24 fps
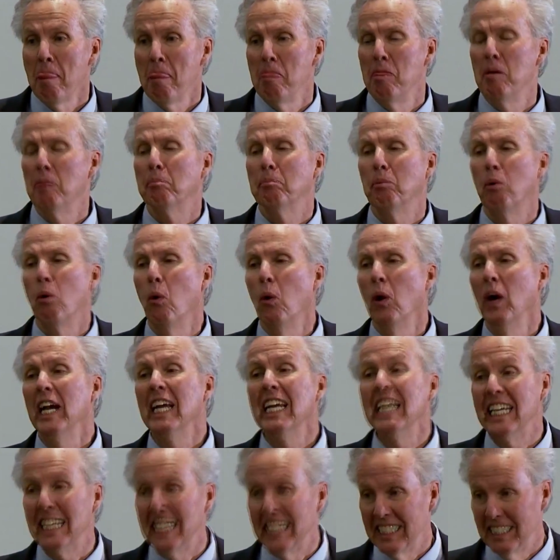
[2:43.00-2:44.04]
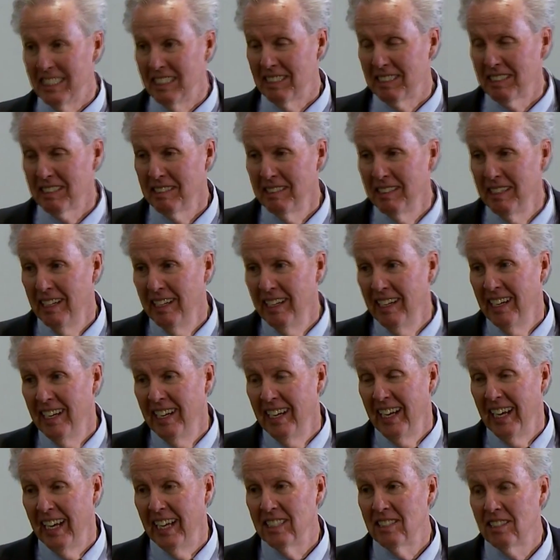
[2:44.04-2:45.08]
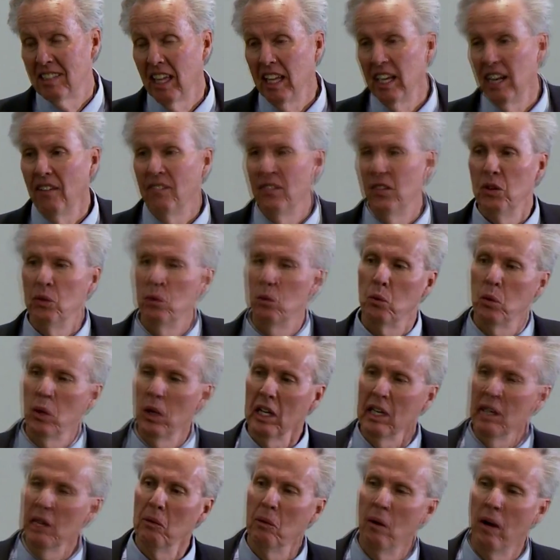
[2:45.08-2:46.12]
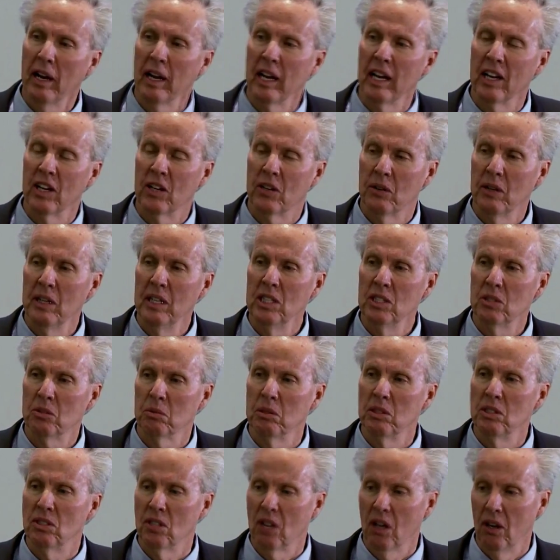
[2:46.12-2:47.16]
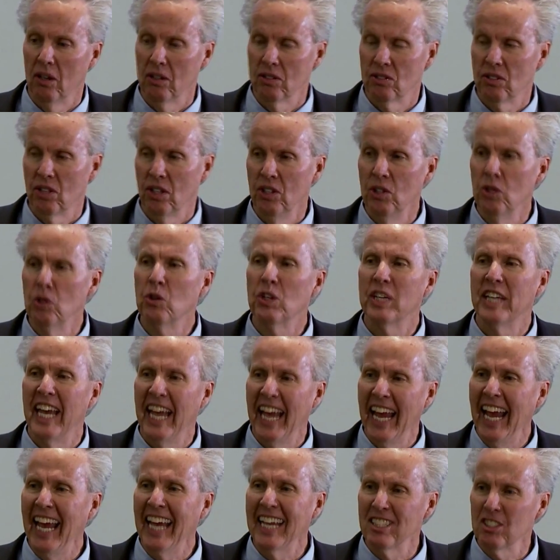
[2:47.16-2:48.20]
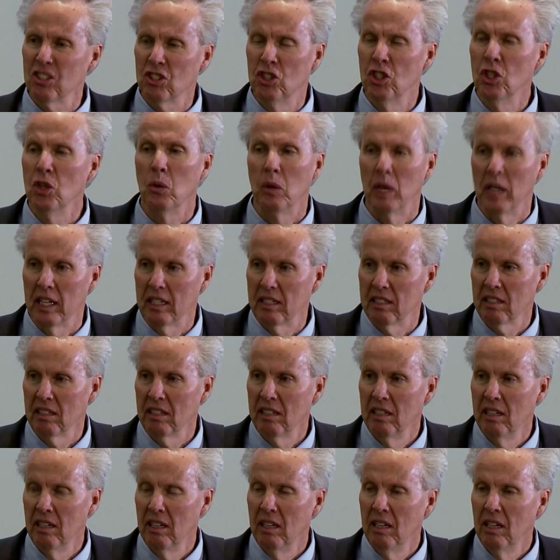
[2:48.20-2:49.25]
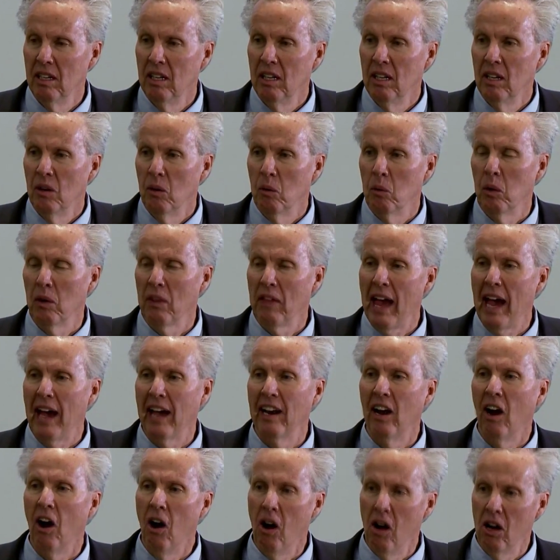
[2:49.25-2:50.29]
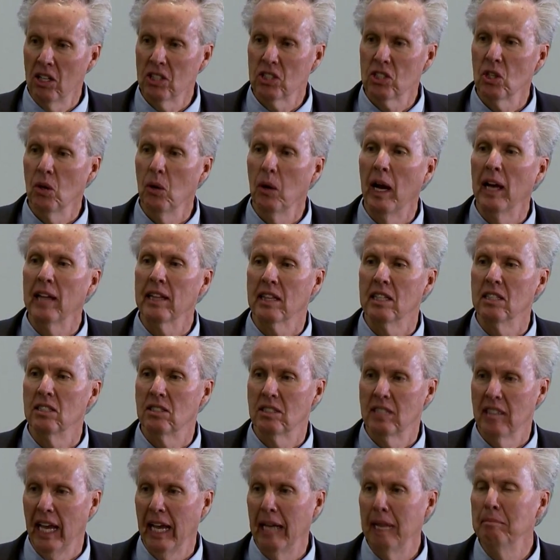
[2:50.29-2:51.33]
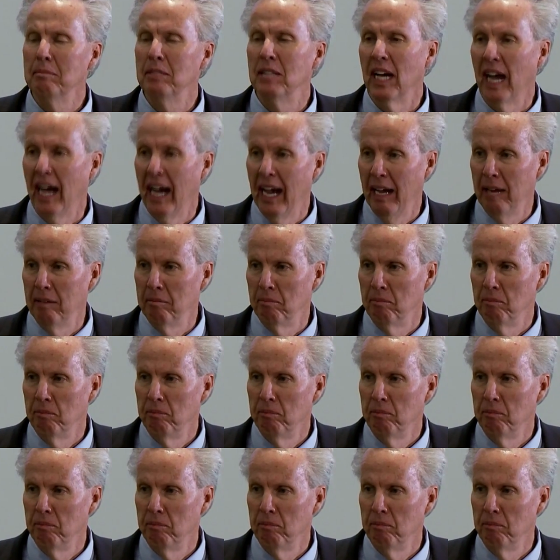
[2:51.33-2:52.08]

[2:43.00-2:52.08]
The point is that if you really want to increase results, you can't do it without also at the same time